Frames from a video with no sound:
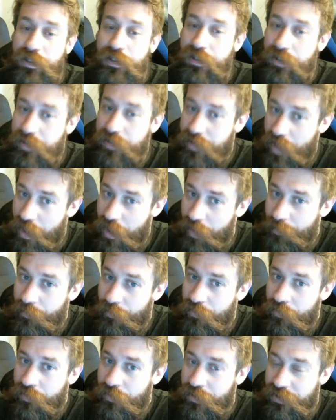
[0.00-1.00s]

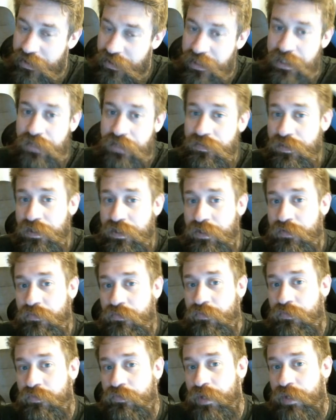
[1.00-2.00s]
Couple key
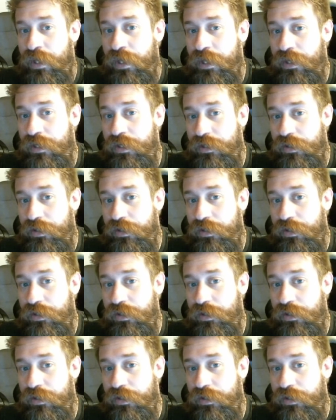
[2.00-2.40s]
things that